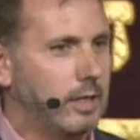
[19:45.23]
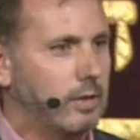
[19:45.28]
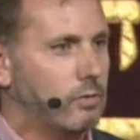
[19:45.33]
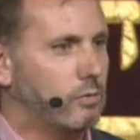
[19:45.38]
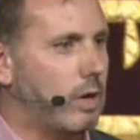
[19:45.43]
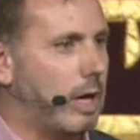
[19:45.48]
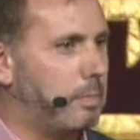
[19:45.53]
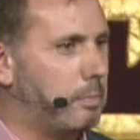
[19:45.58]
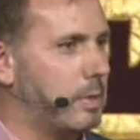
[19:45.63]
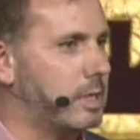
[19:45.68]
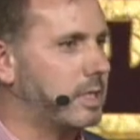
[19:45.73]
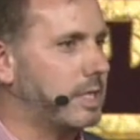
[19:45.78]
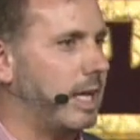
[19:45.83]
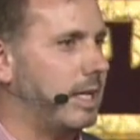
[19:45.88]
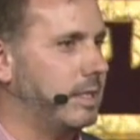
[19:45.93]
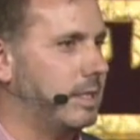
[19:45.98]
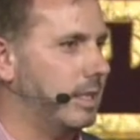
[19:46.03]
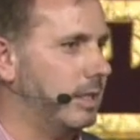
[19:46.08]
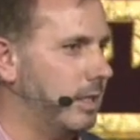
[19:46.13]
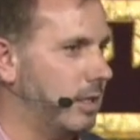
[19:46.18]

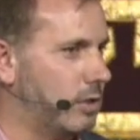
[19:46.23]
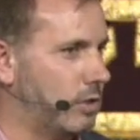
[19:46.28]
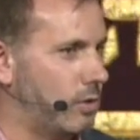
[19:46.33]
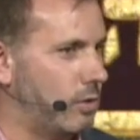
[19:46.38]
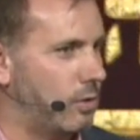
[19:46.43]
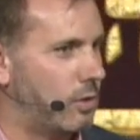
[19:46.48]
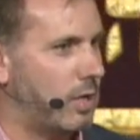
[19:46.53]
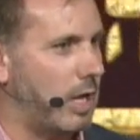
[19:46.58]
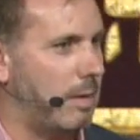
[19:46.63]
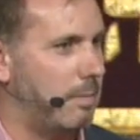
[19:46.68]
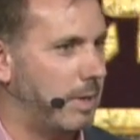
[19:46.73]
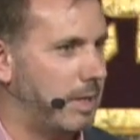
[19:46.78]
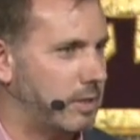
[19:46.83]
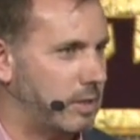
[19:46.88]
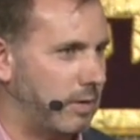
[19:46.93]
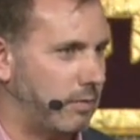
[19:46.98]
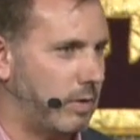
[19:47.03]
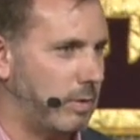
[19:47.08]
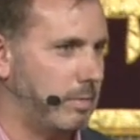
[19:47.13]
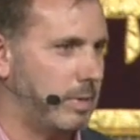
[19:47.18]
representing the two comings
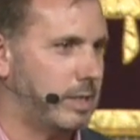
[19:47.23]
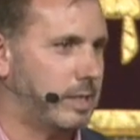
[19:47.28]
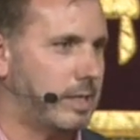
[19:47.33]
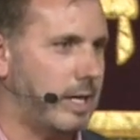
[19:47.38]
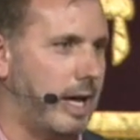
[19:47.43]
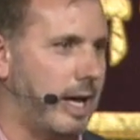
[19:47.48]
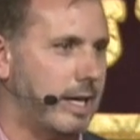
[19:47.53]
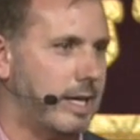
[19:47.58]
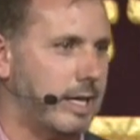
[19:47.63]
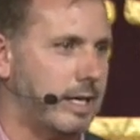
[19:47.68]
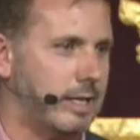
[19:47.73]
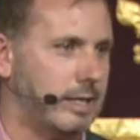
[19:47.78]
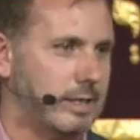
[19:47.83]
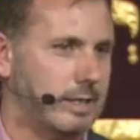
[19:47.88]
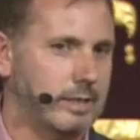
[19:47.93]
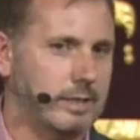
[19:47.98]
of the Messiah.